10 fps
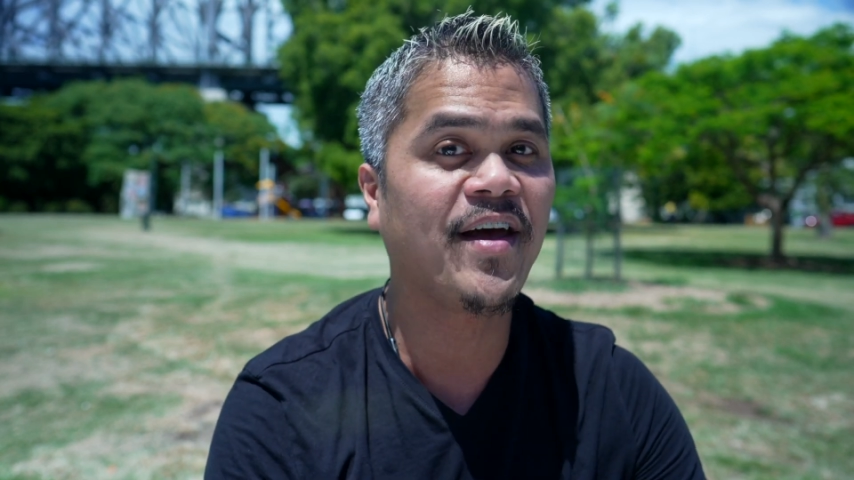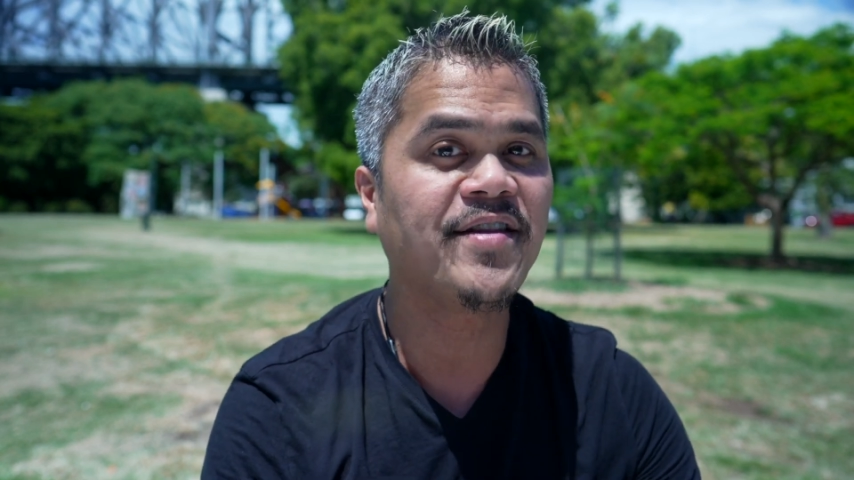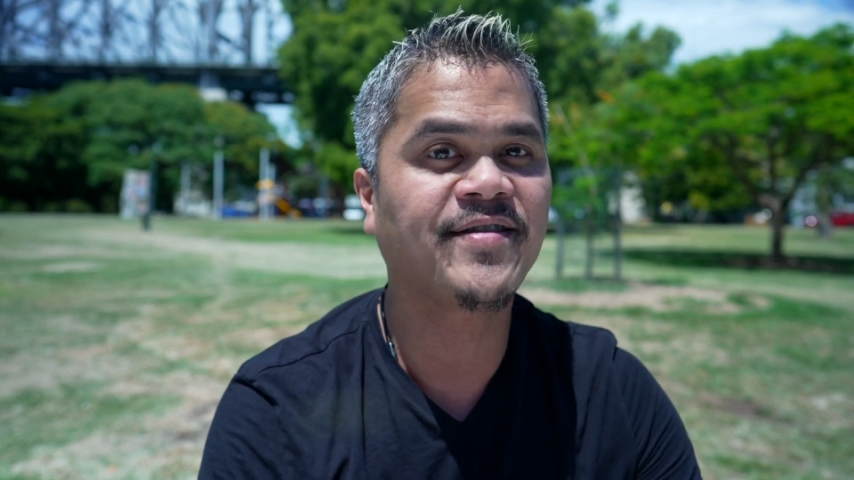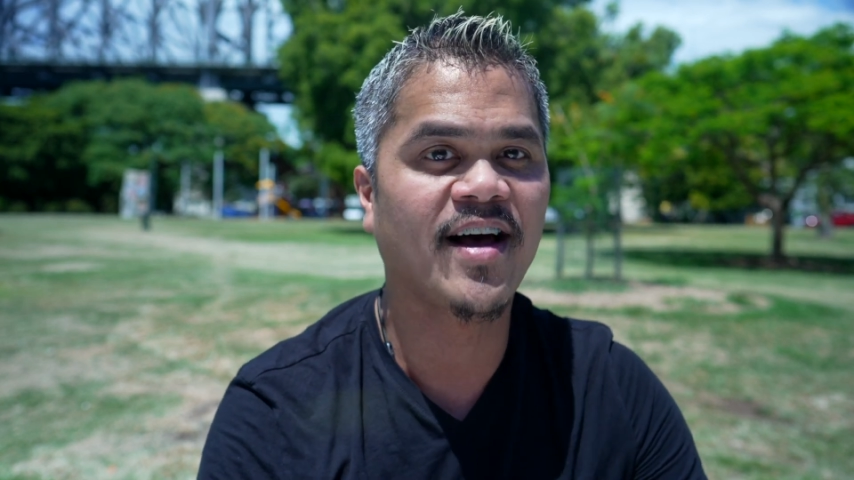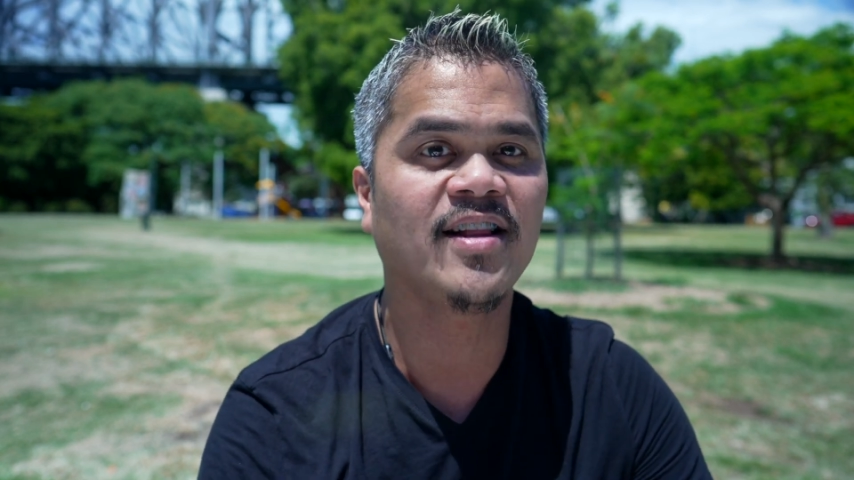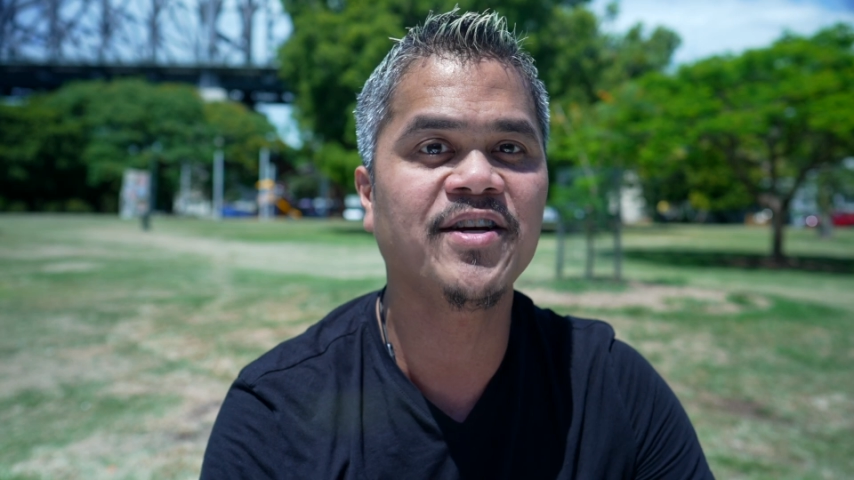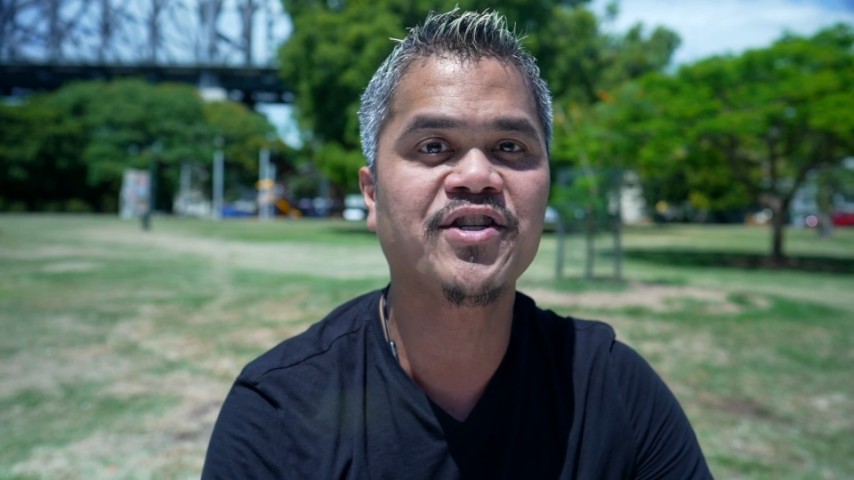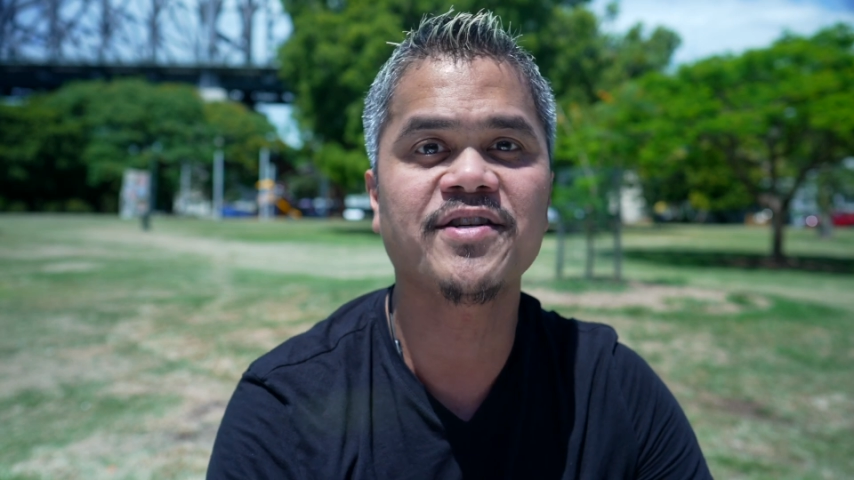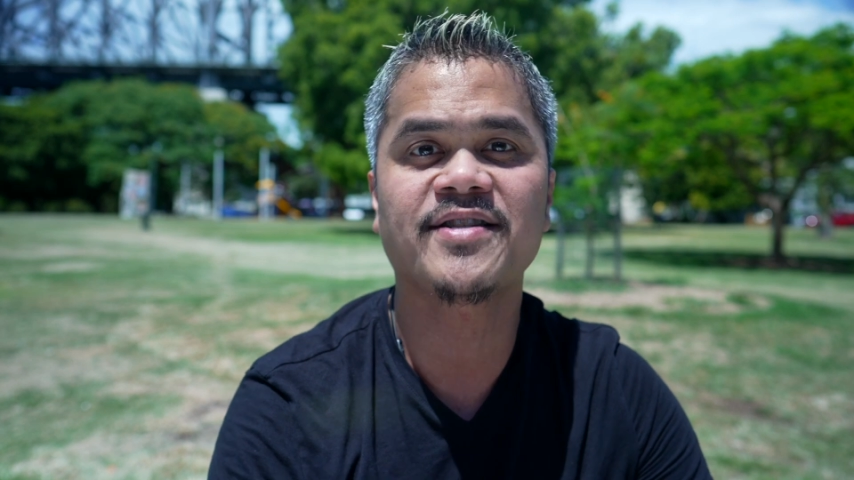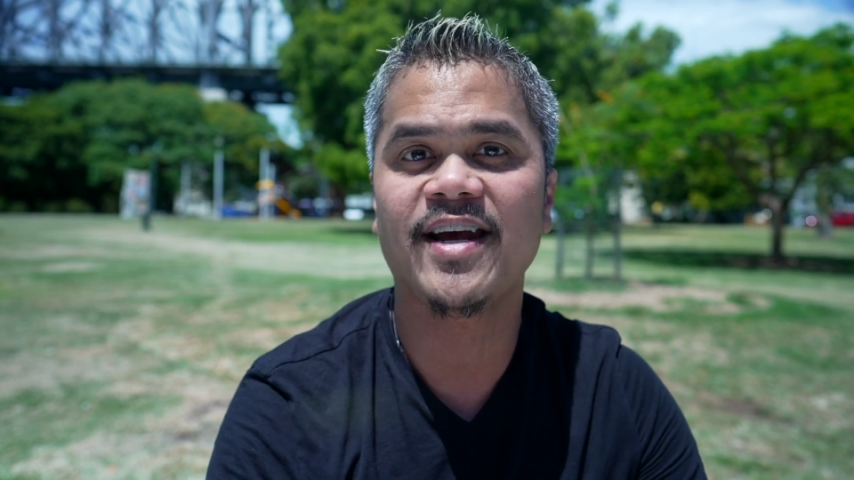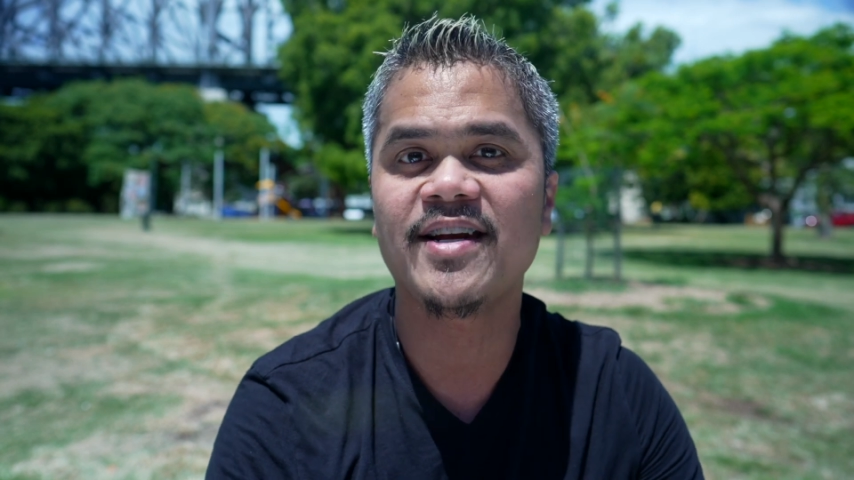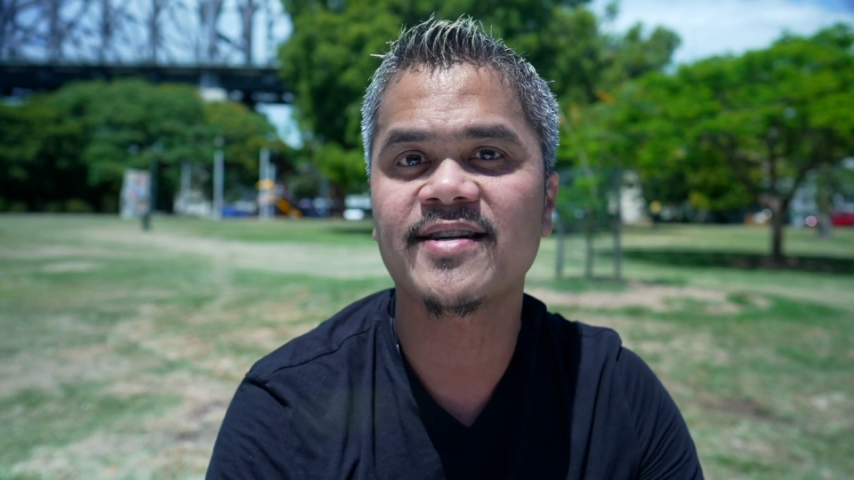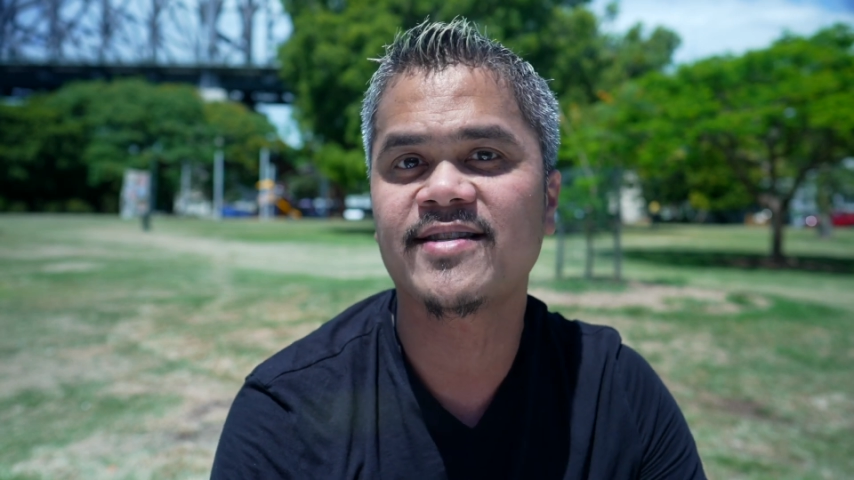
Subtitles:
intelligence in a